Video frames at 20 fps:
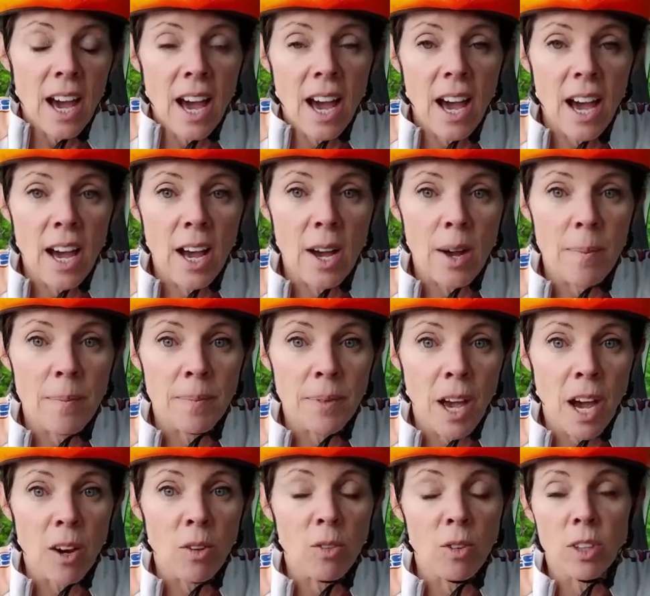
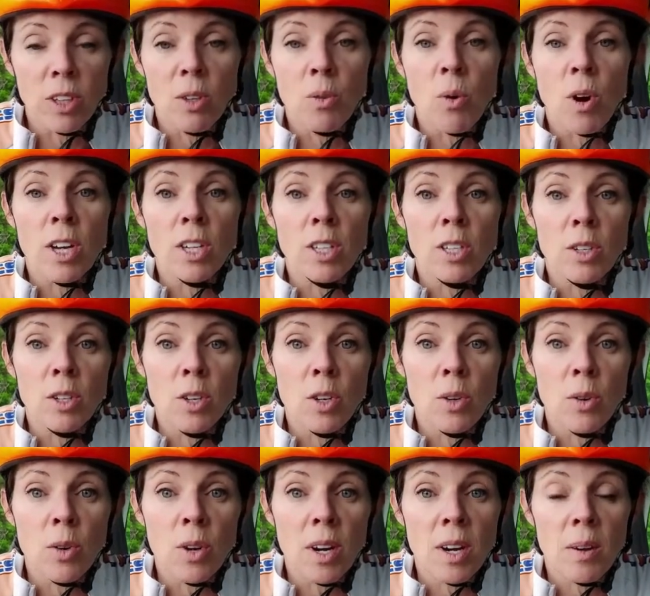I really want
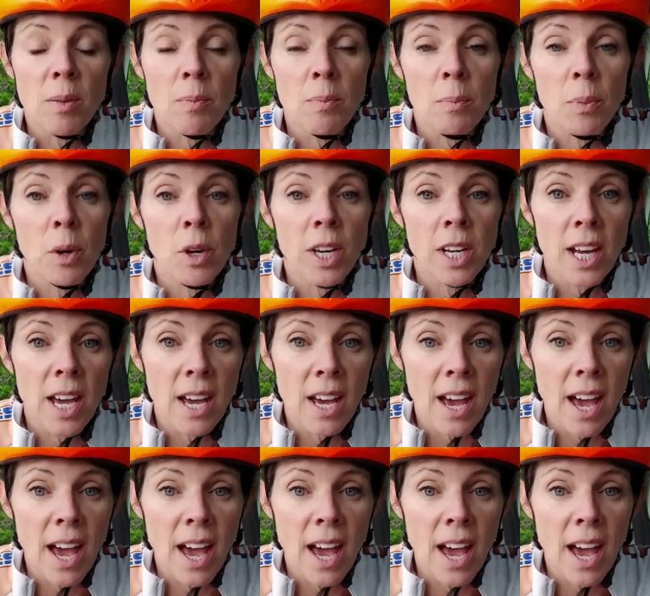to put